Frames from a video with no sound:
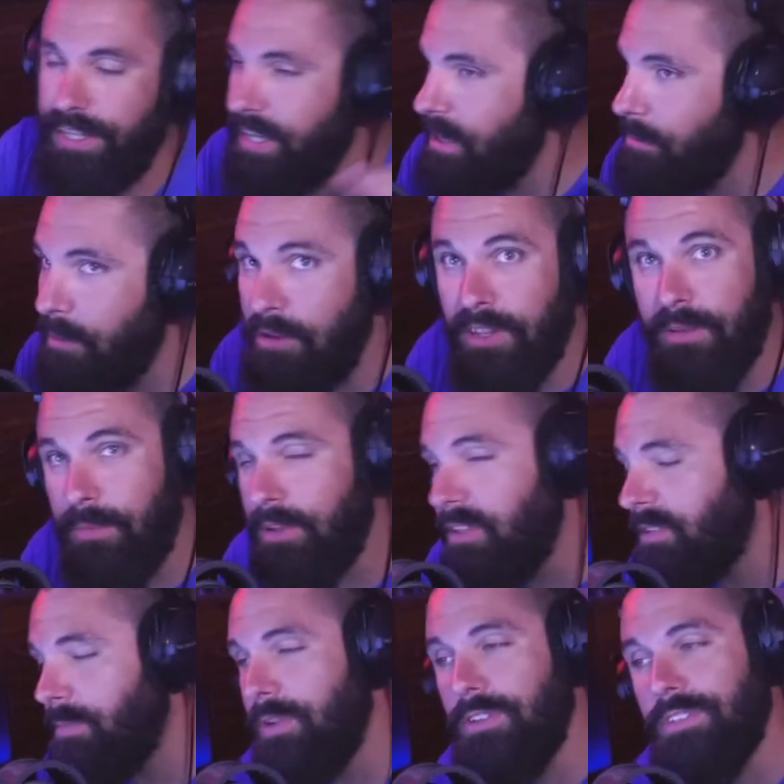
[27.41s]
They get
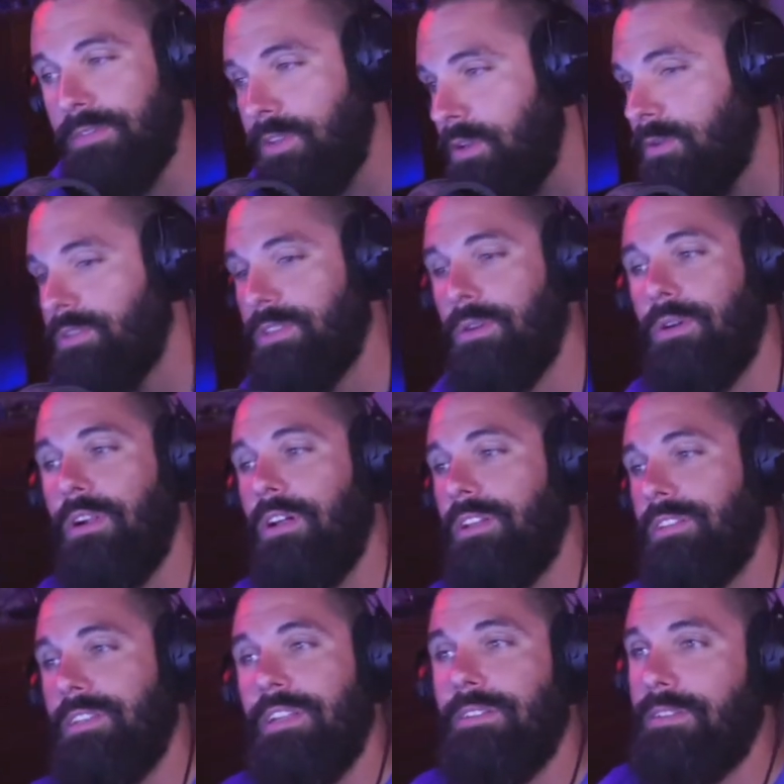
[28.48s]
millions of views, so all
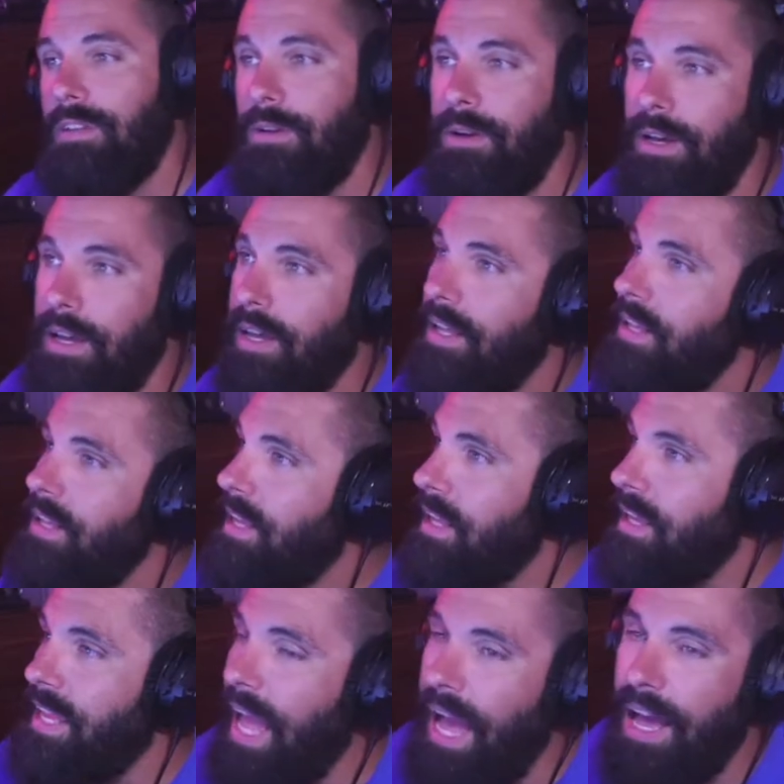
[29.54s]
that stuff. So,
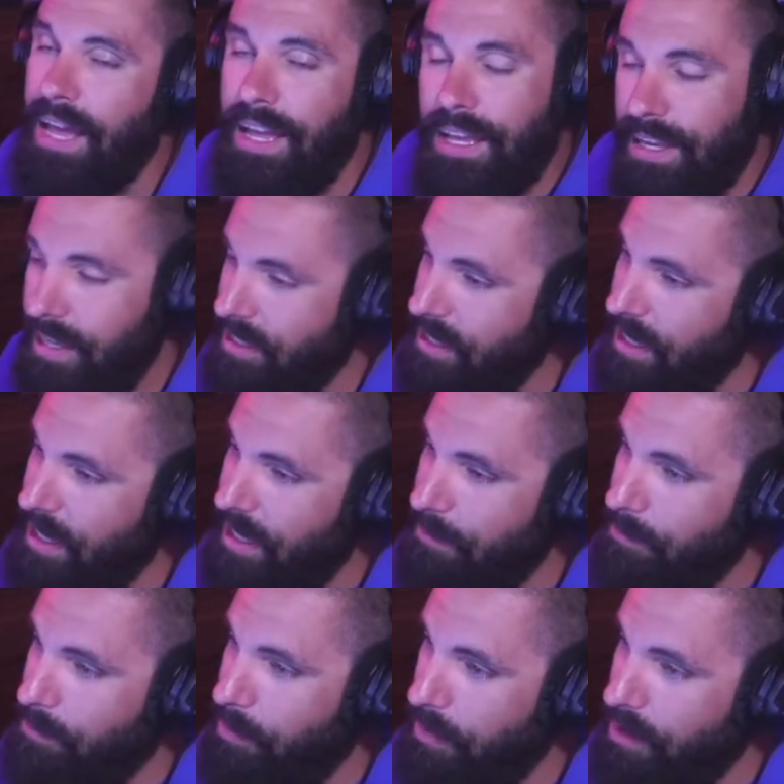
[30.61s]
yeah, it's
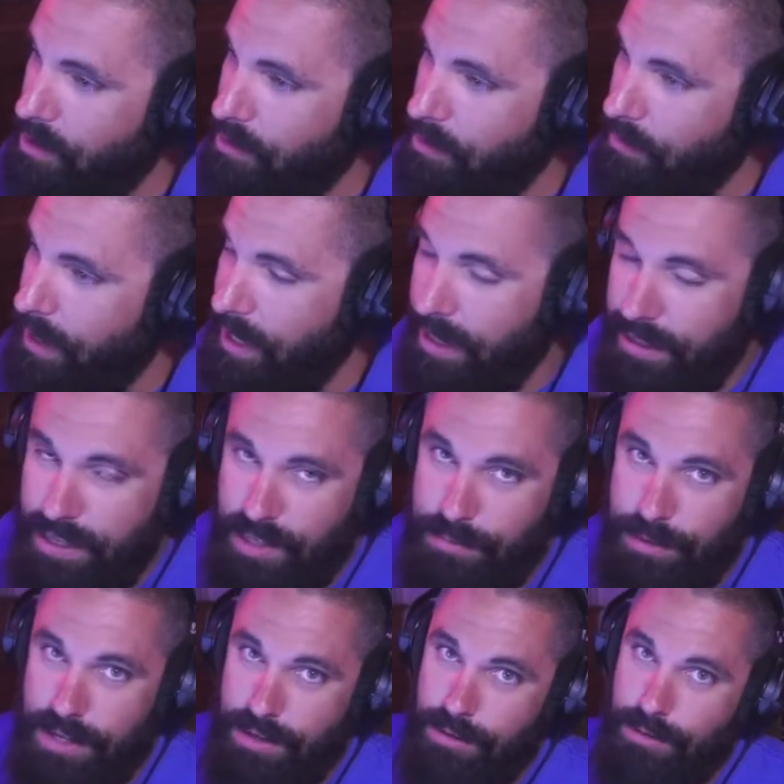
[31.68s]
pretty cool, man. I think it's
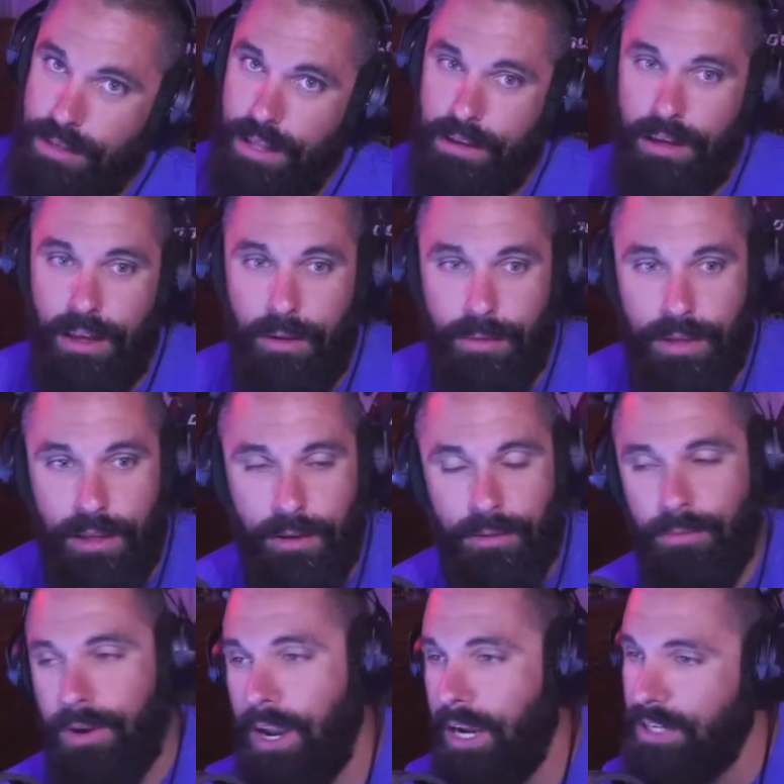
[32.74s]
pretty cool that how
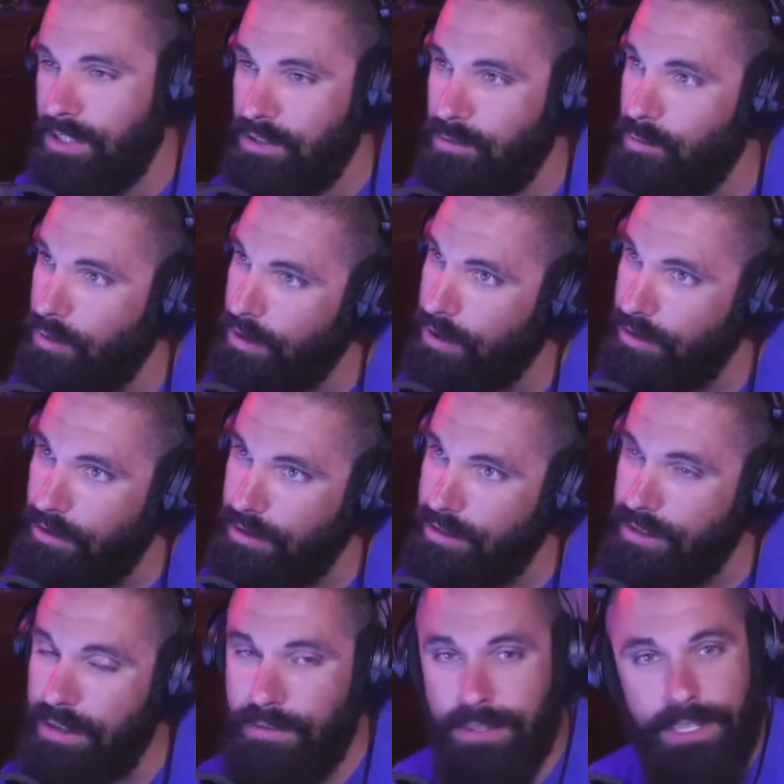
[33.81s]
reactions work and all that stuff.